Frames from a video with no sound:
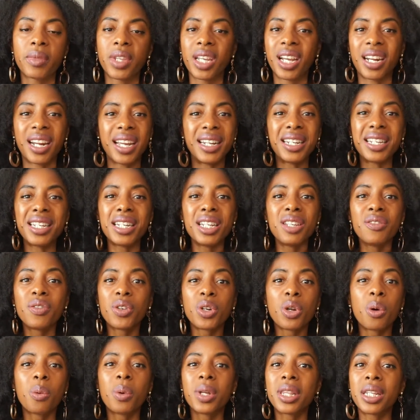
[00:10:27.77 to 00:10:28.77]
And I didn't
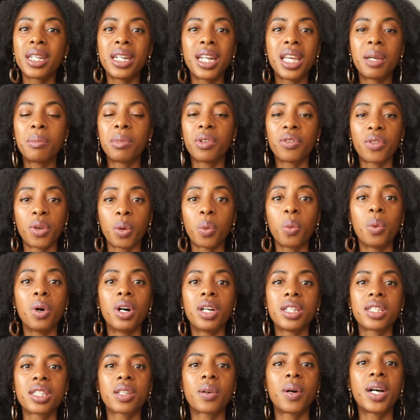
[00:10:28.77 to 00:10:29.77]
even know what the name of it
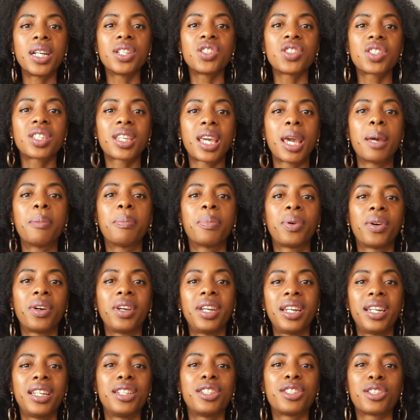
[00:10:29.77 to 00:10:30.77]
was. So I just kept
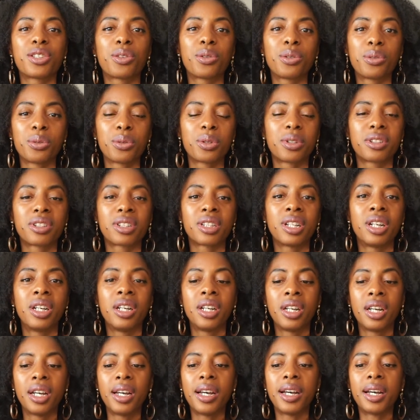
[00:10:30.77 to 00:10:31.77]
putting into Google
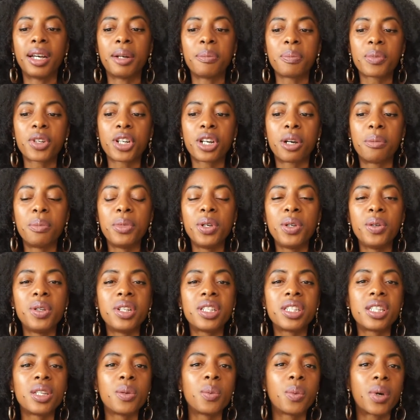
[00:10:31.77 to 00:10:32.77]

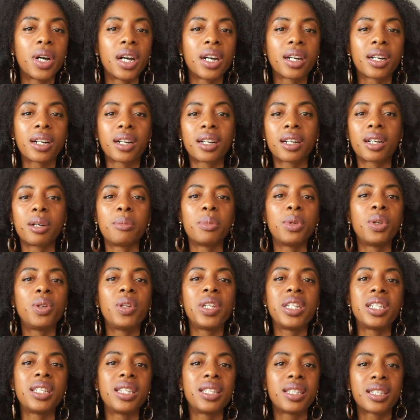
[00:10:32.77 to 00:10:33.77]
community worker,
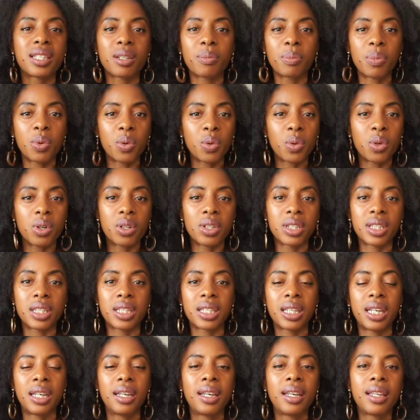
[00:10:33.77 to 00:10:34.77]
community support,
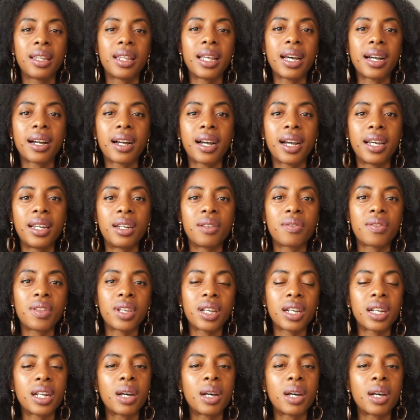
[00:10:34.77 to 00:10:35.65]
that kind of thing.